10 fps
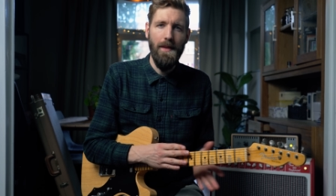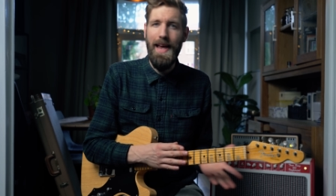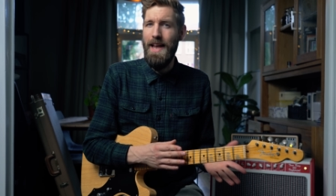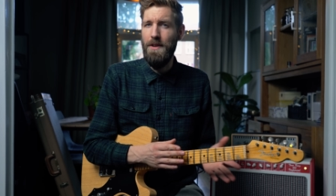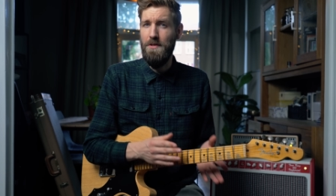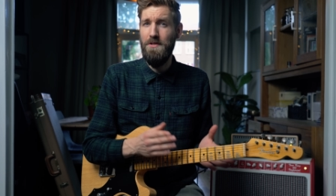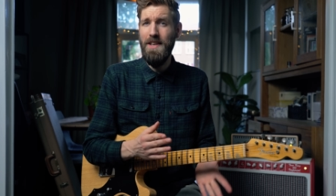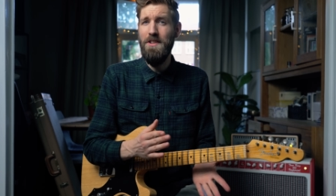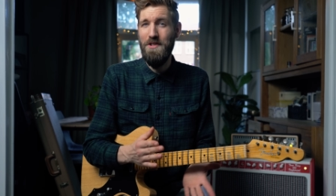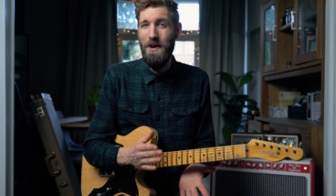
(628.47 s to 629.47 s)
and
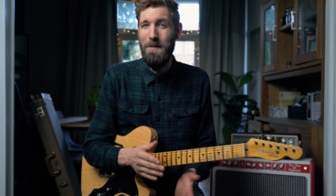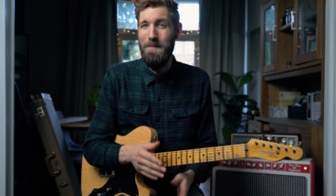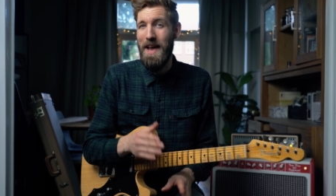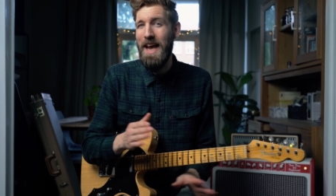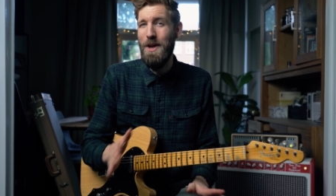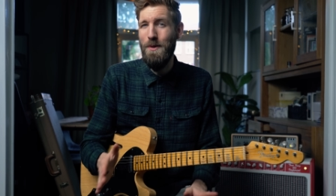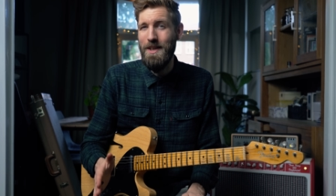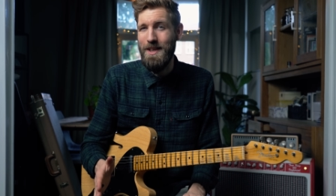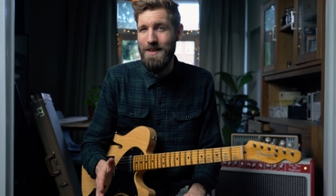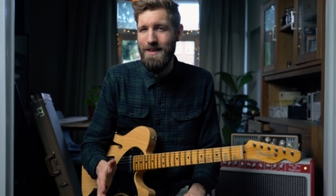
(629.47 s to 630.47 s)
C sharp
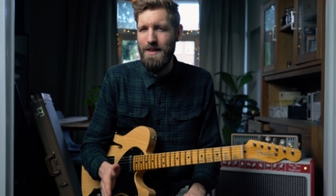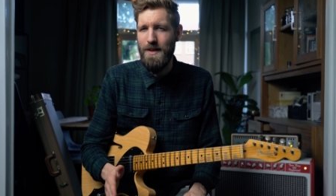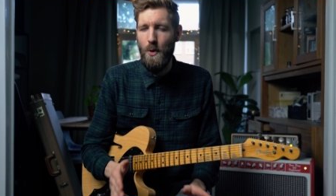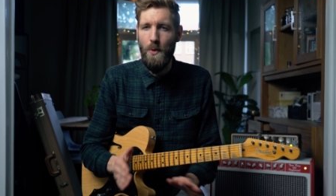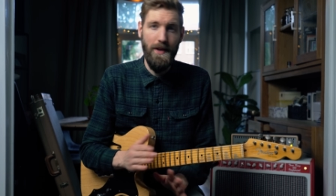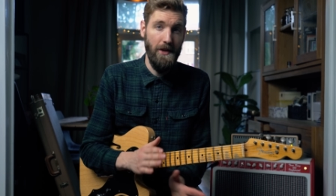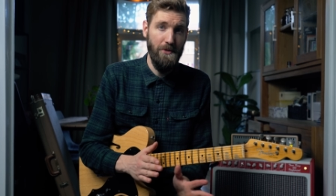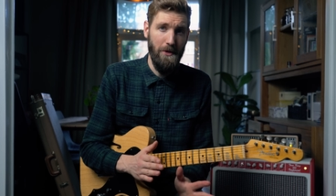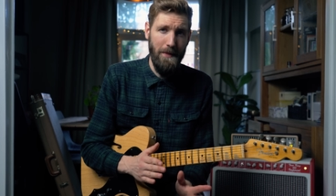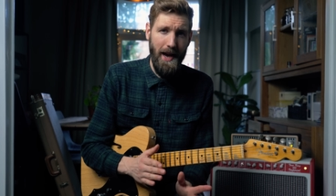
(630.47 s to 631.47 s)
Aeolian or
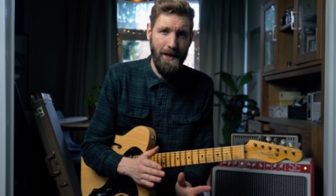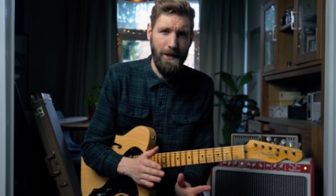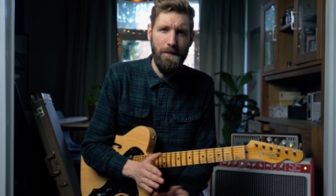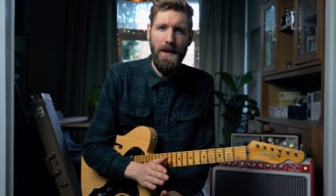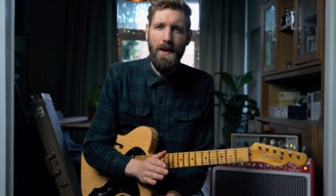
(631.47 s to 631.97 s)
natural minor